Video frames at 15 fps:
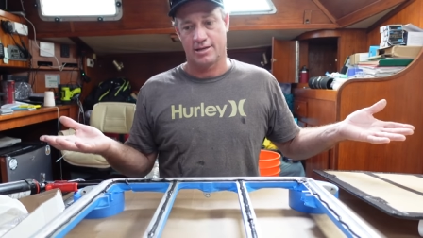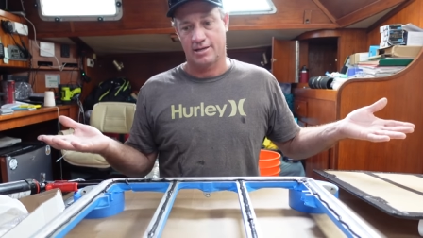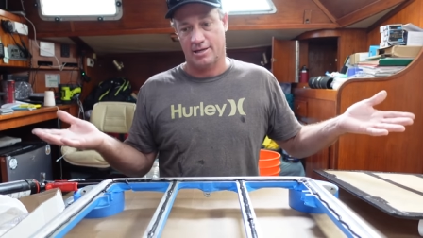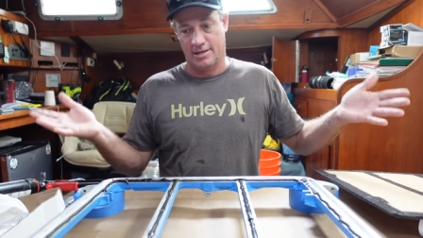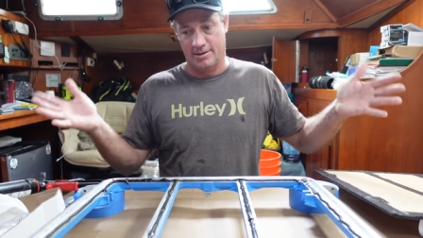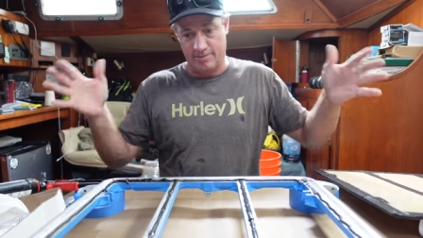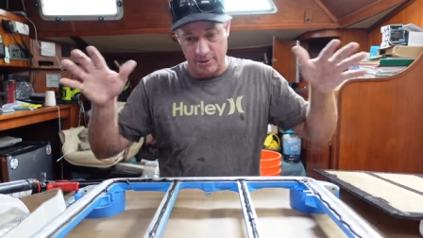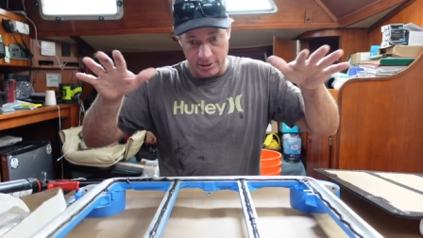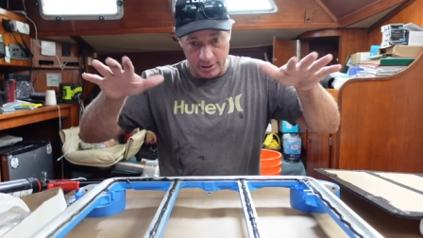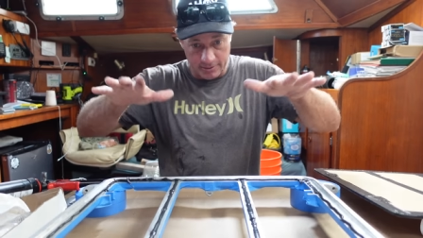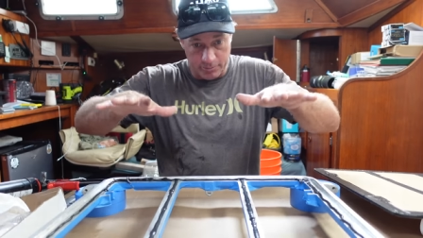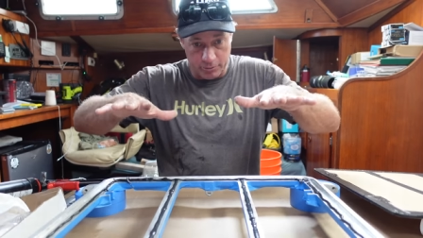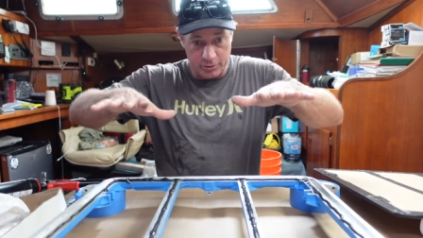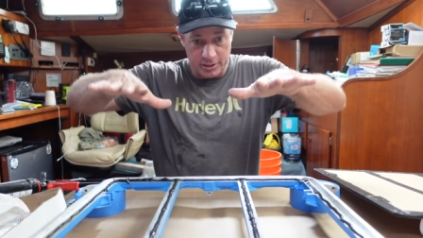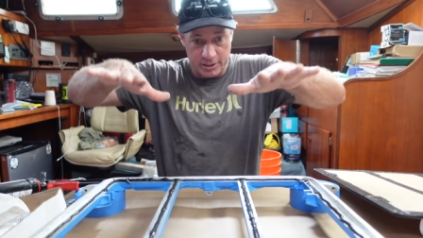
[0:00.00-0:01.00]
Um, I'm going to
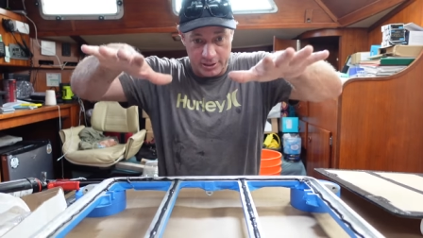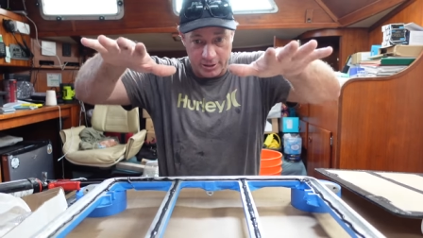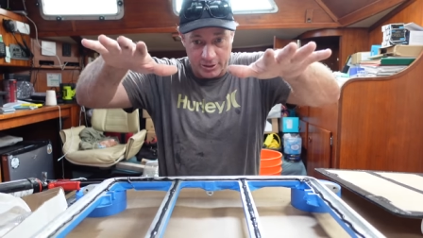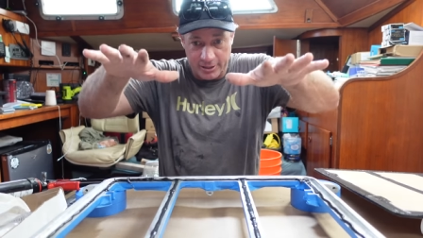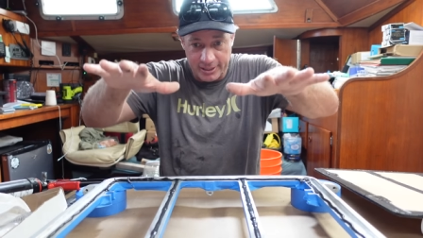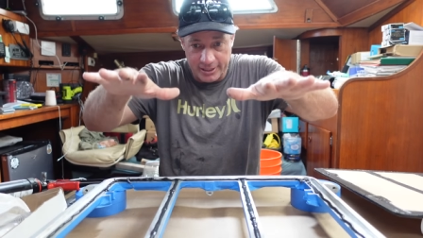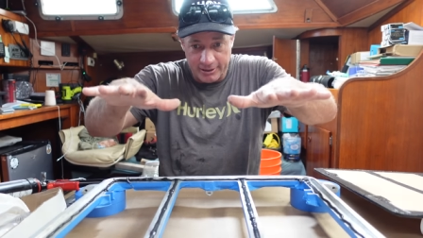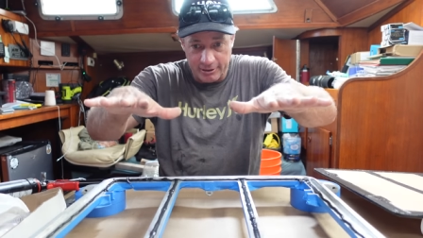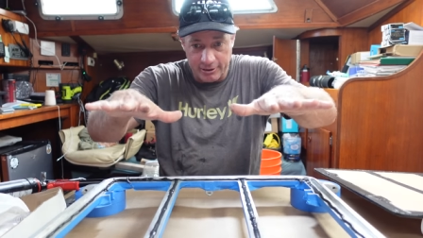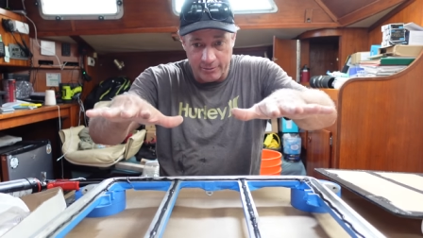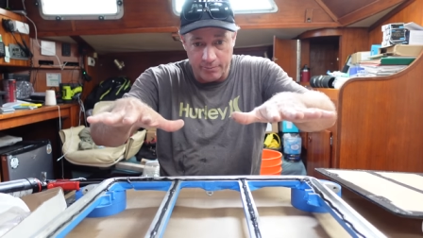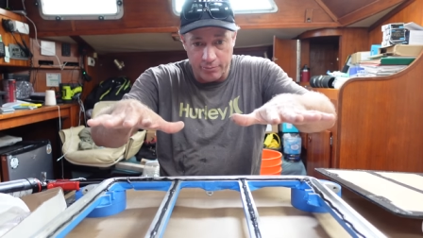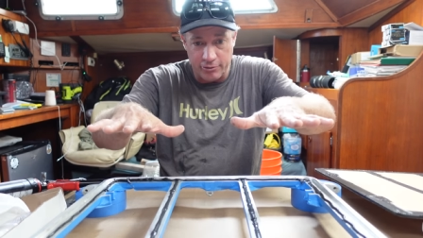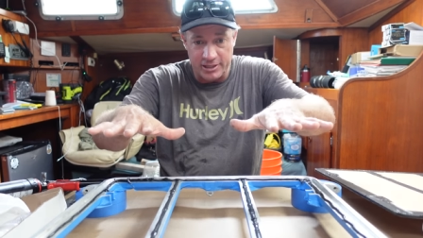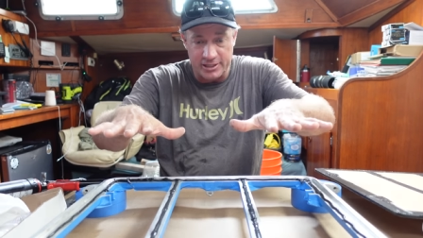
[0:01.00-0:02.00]
put this on now and
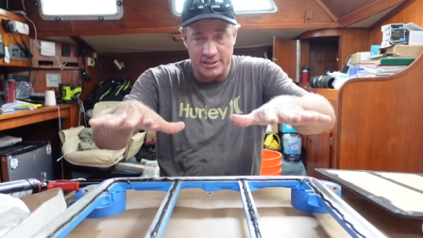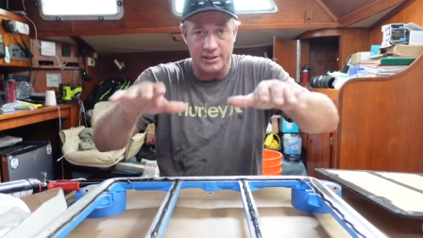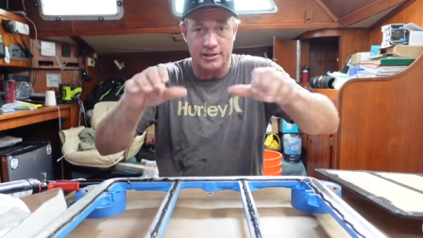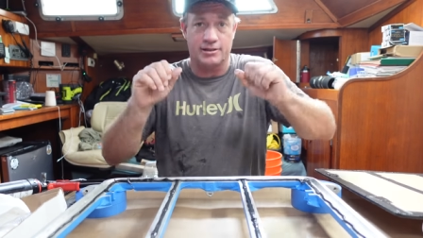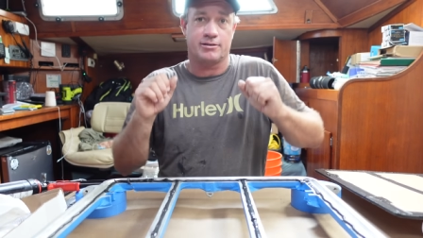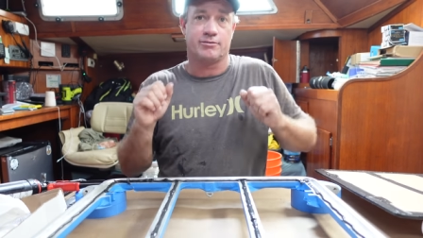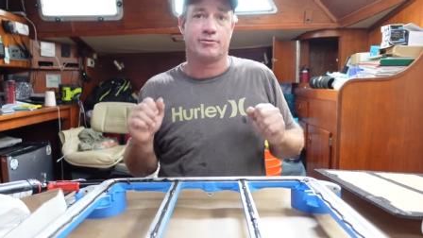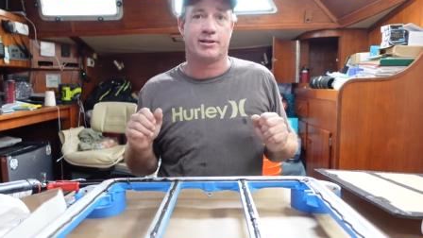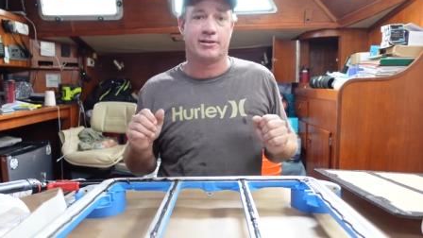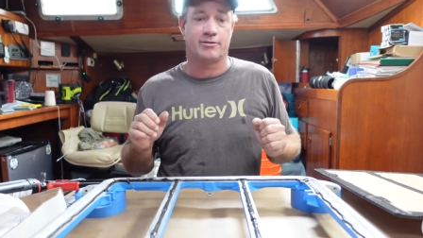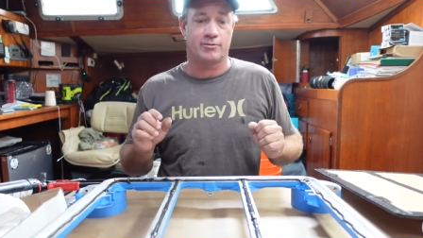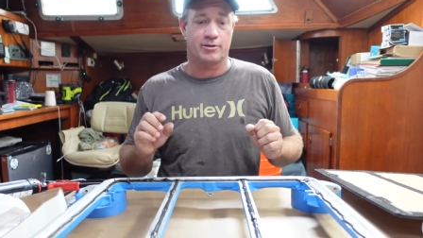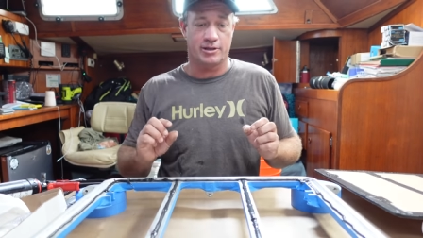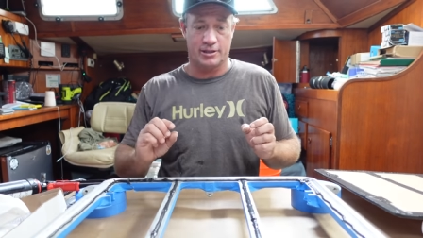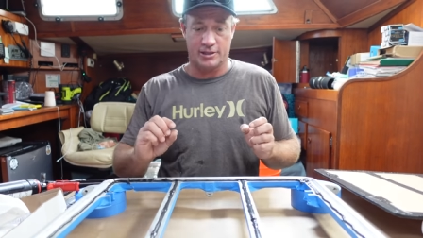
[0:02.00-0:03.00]
compress it to where I
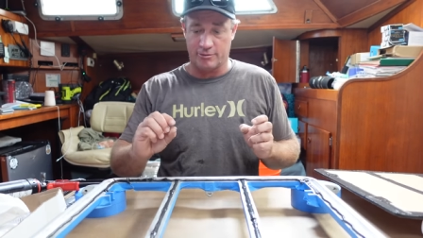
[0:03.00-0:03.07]
want.